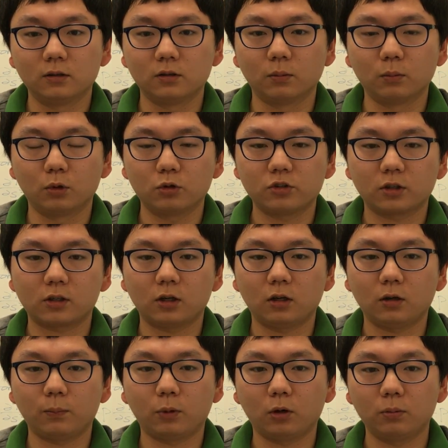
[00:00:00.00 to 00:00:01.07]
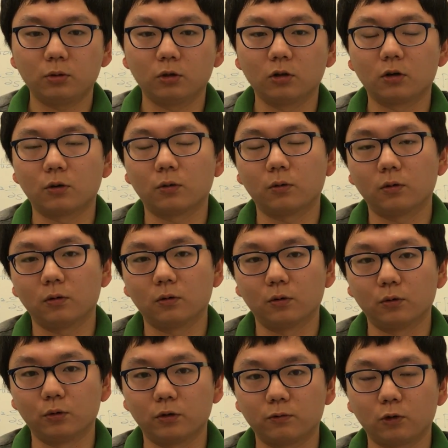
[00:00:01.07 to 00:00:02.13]
the most popular
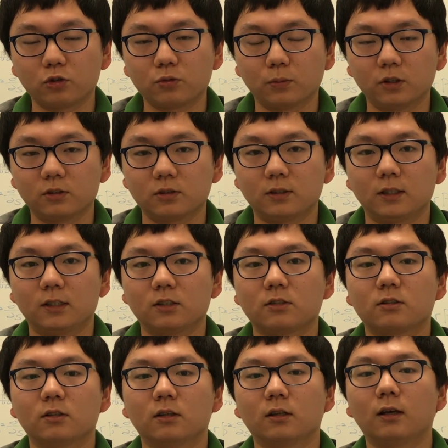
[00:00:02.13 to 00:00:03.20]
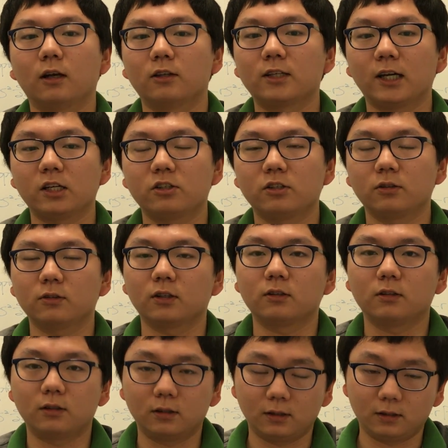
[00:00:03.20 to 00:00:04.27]
reinforcement is attaching the
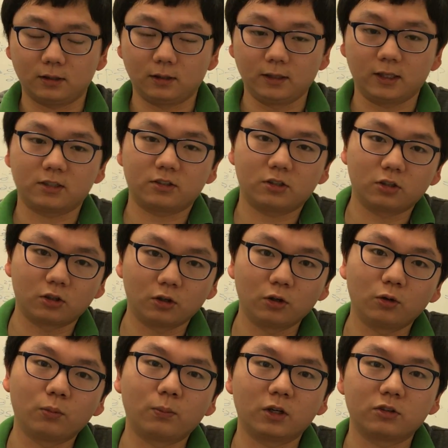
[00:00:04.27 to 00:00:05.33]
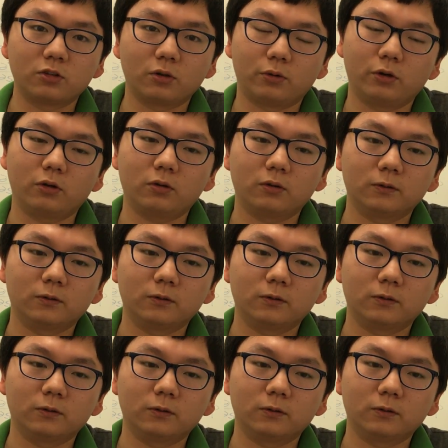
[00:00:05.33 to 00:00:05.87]
external material.